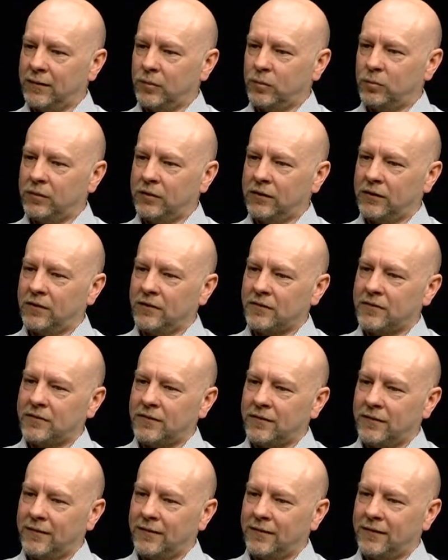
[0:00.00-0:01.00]
because
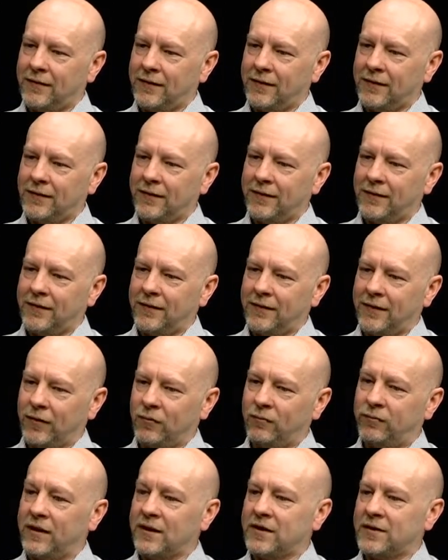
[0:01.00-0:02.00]
the
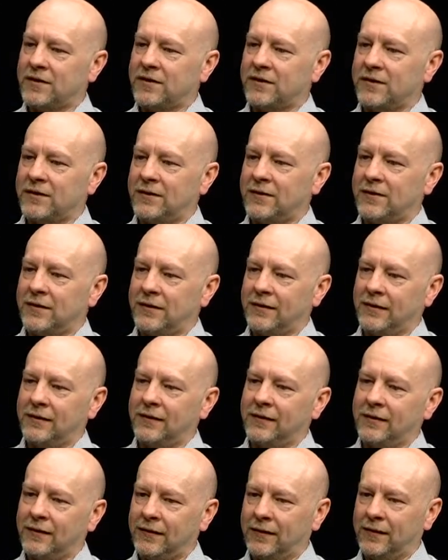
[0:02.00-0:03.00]
advances
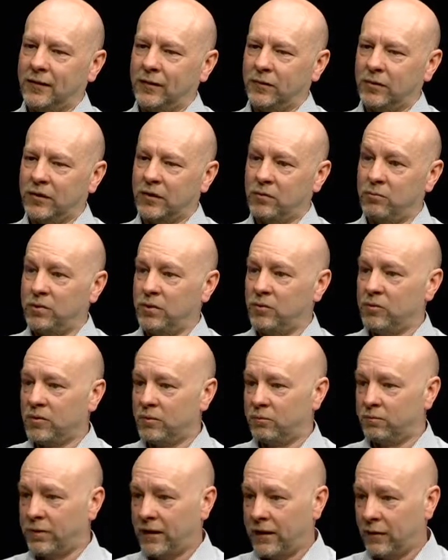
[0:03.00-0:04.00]
in uh, computer
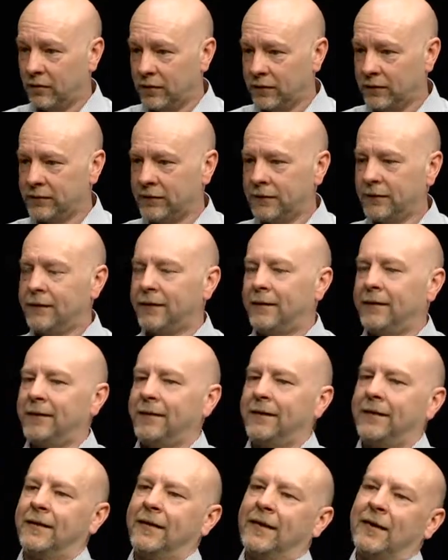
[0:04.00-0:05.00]
power,
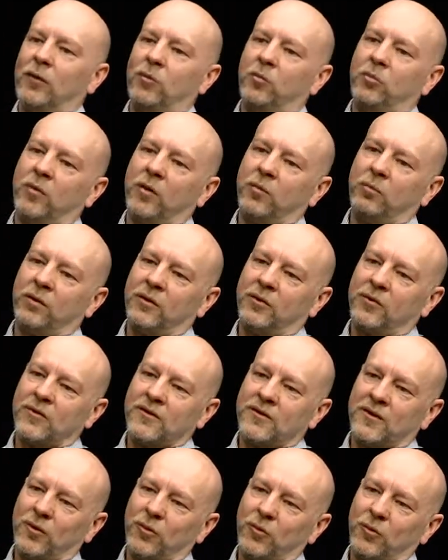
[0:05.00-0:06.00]
um, but
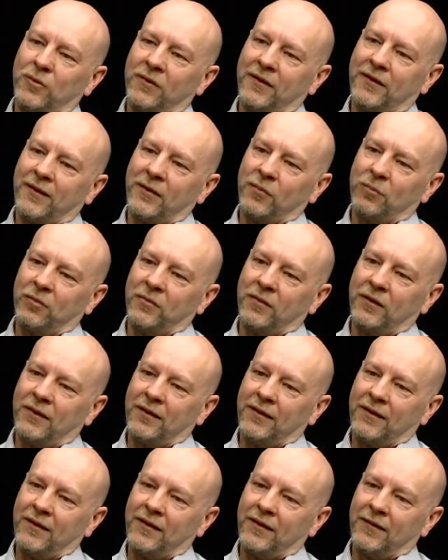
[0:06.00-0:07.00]
also um,
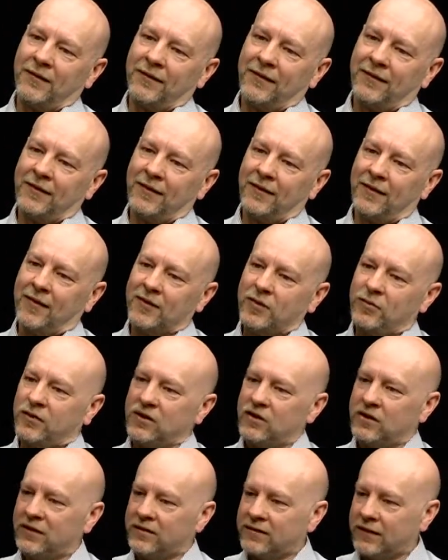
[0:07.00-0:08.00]
uh,
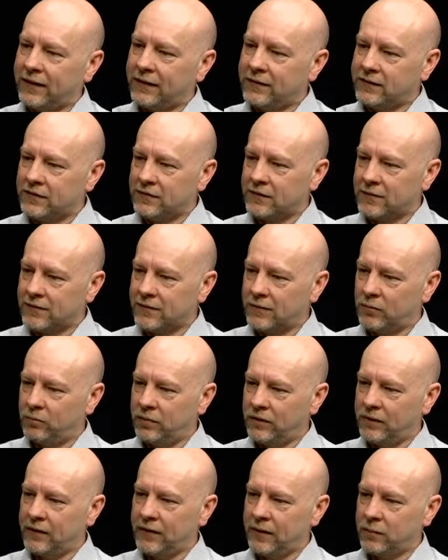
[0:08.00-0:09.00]
artificial intelligence,
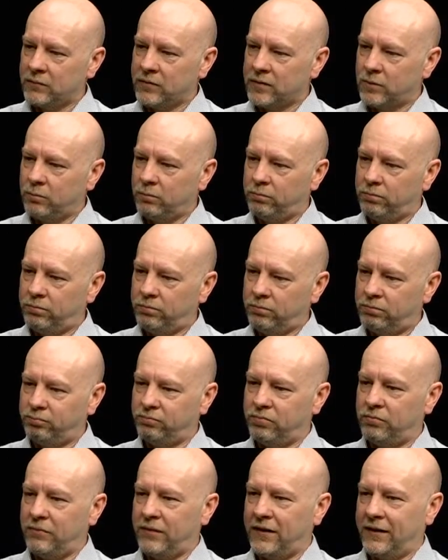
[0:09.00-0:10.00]
being able to
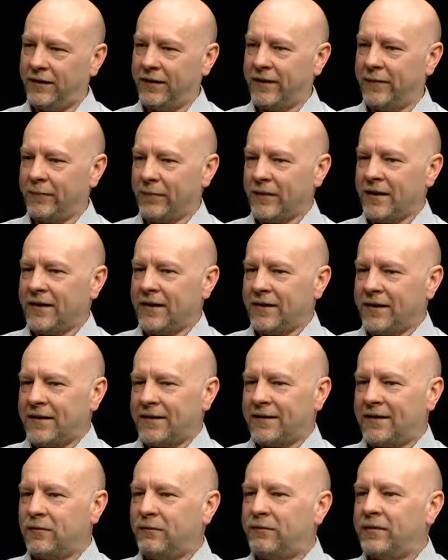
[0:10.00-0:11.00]
uh,
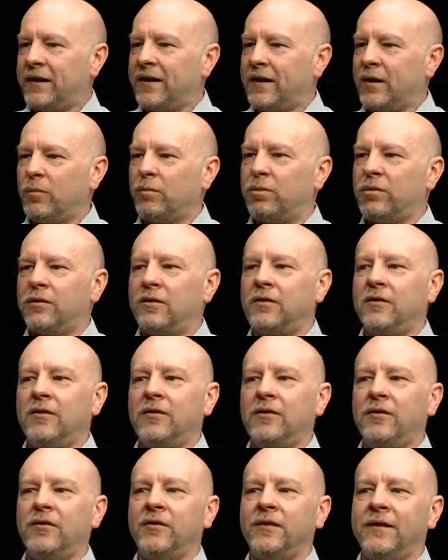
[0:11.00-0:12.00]
develop
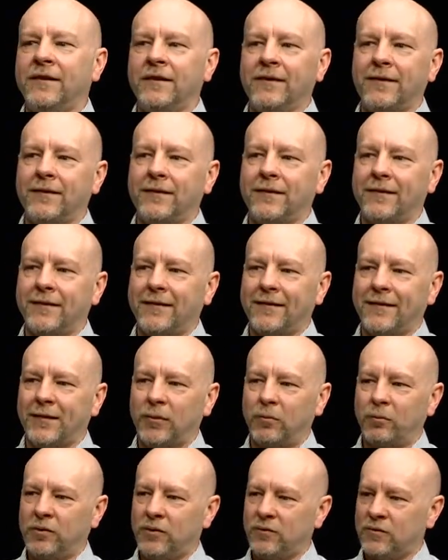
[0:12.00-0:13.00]
learning
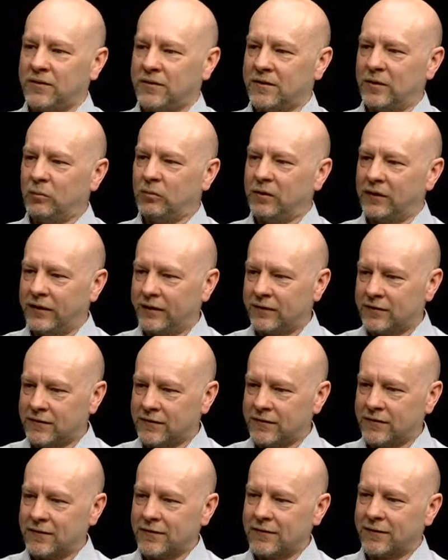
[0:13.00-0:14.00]
computer
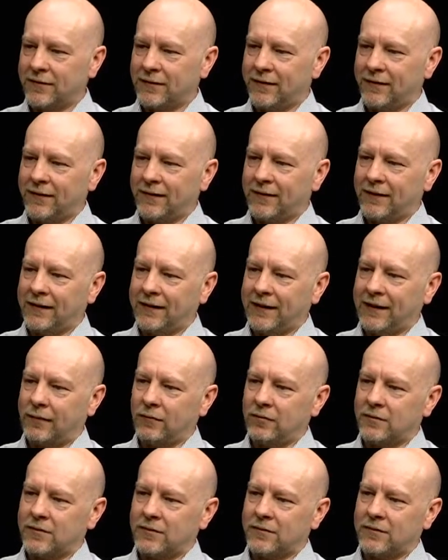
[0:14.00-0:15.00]
simulations, allow
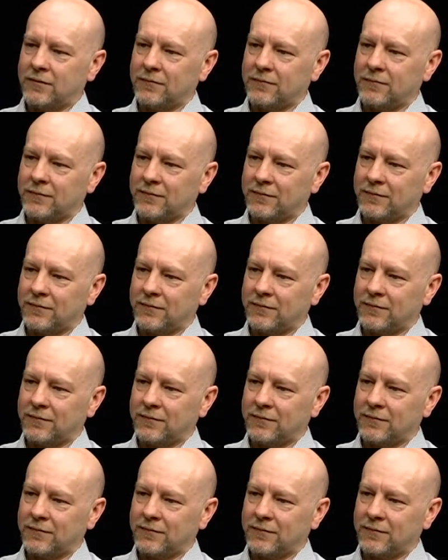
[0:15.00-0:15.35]
us to